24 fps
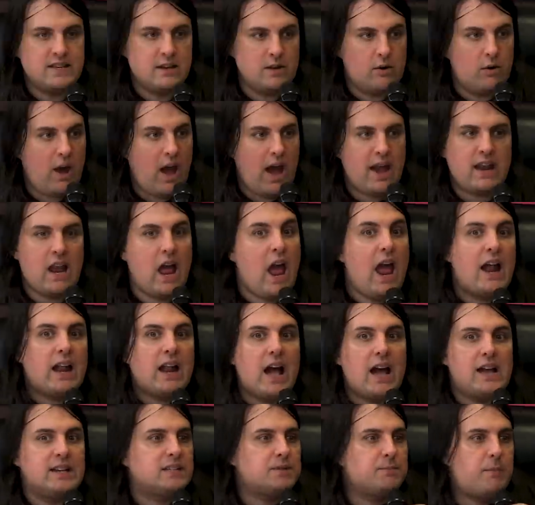do. And and
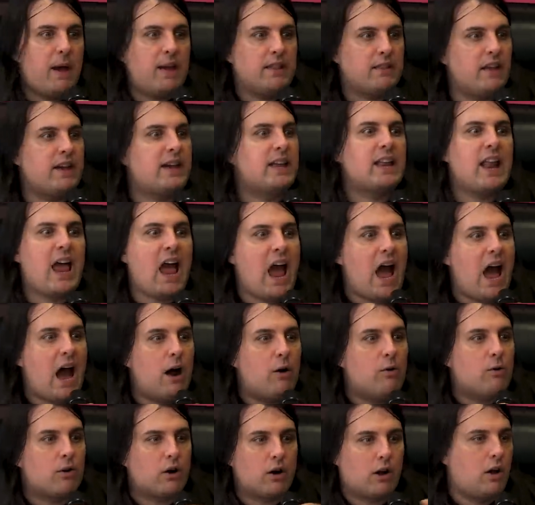I spent like an
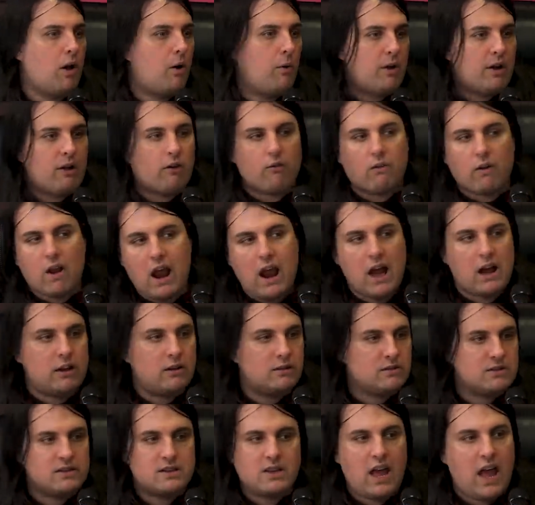hour going
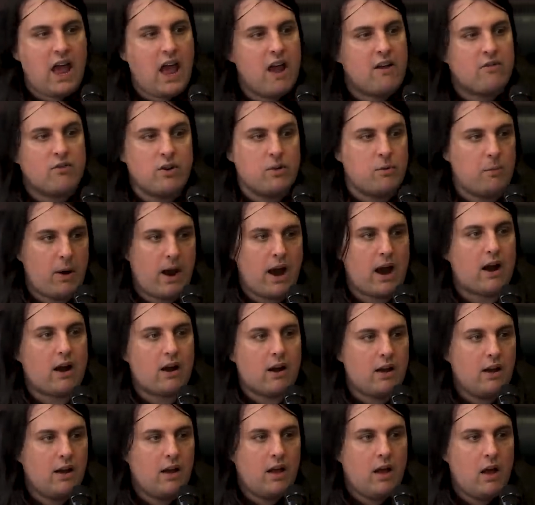around
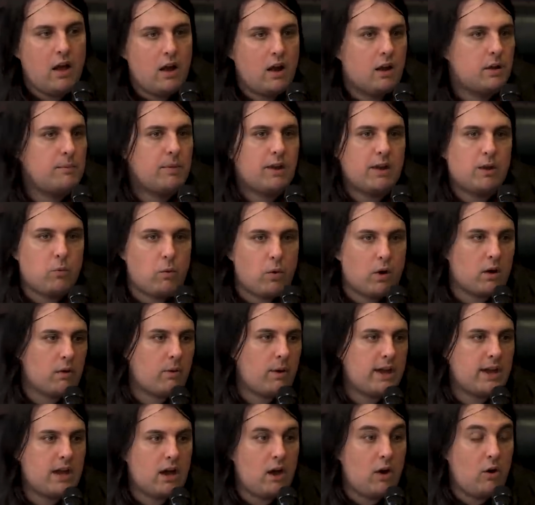everywhere. I'm like, where do
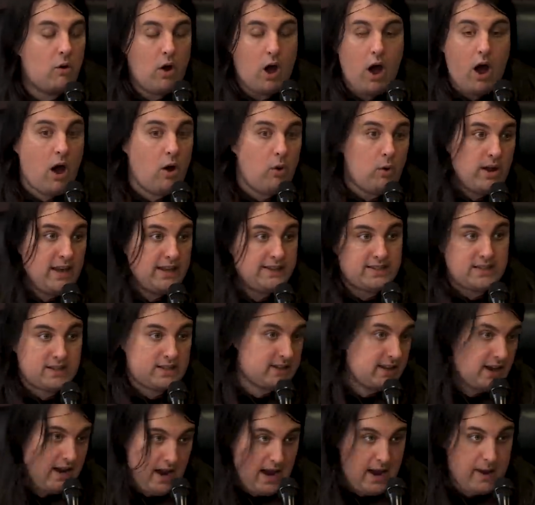I go? Oh, is
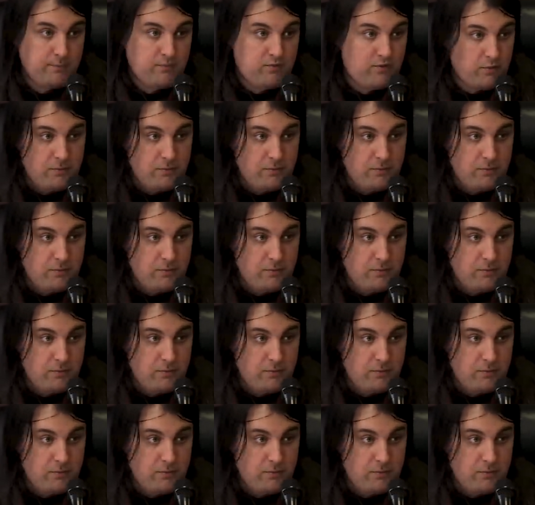it time